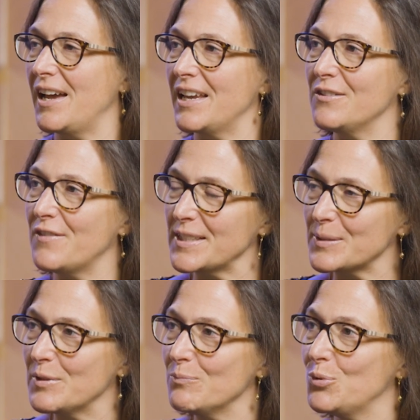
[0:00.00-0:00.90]

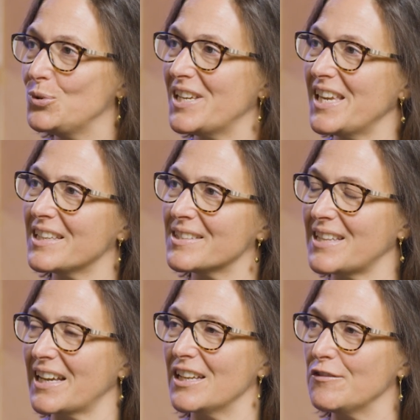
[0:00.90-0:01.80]
investment boutiques
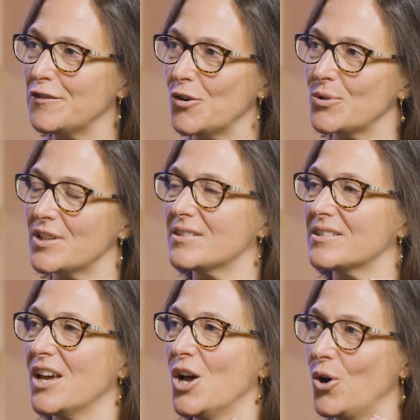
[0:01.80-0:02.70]
that can focus